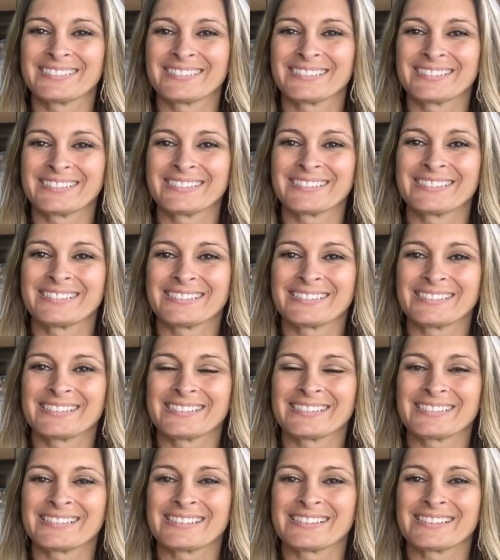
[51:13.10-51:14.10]

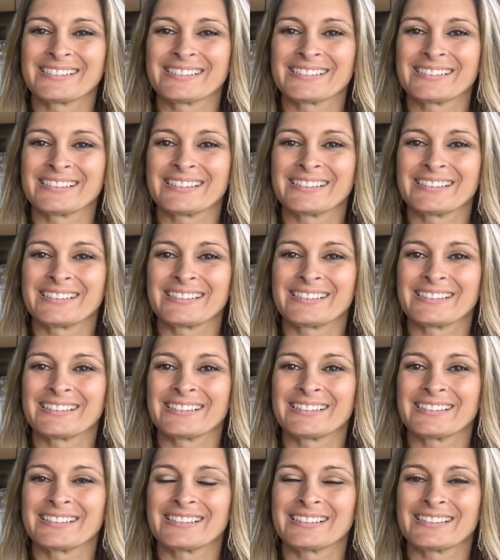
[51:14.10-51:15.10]

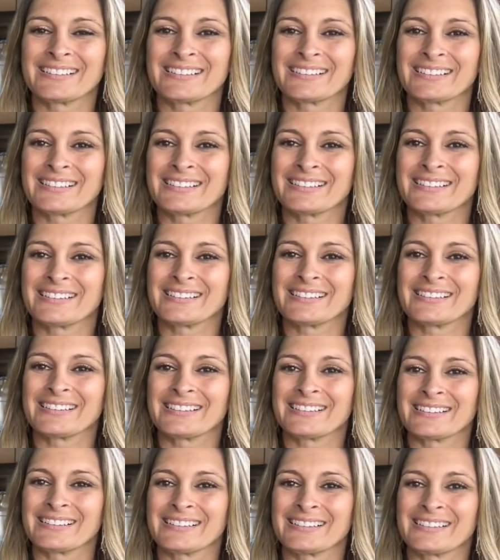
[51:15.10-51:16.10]

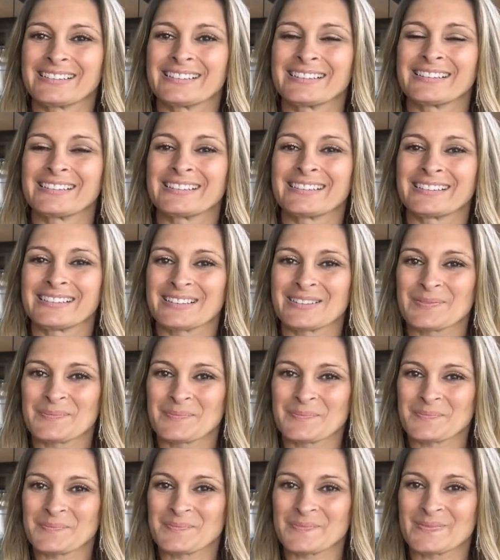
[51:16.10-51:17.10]

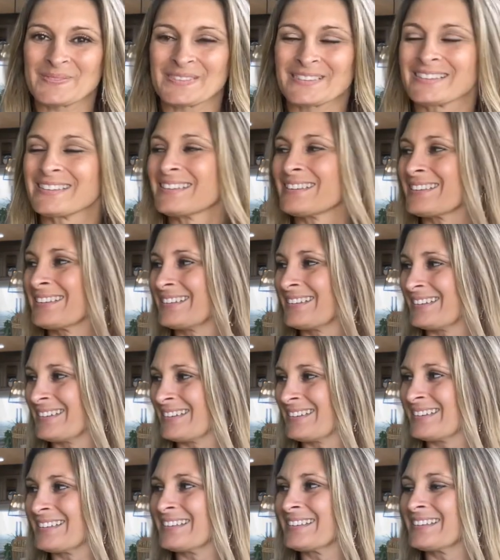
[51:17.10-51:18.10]

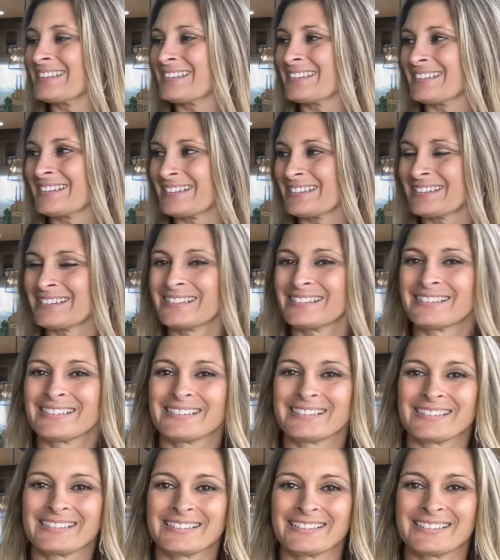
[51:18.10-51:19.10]

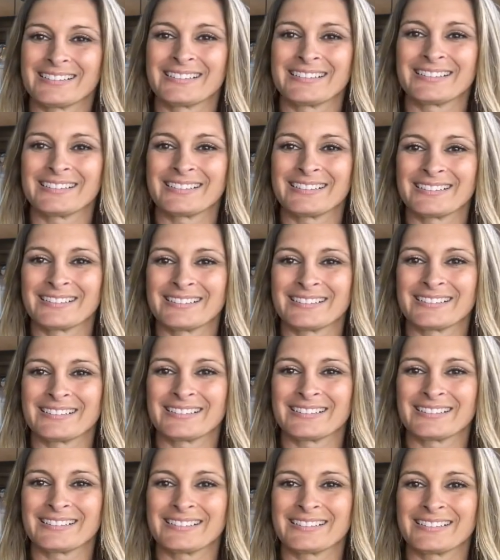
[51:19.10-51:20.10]

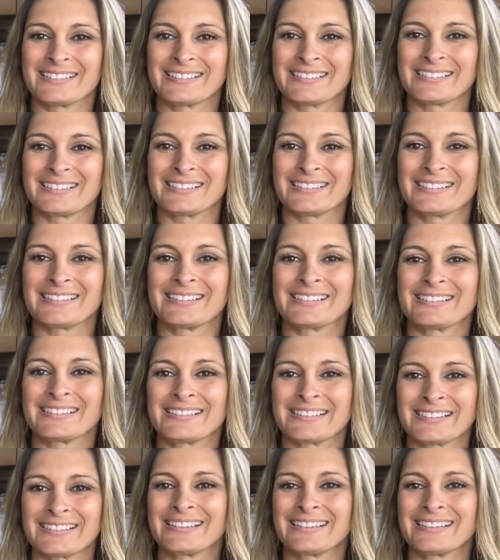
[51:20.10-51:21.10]
(not speaking)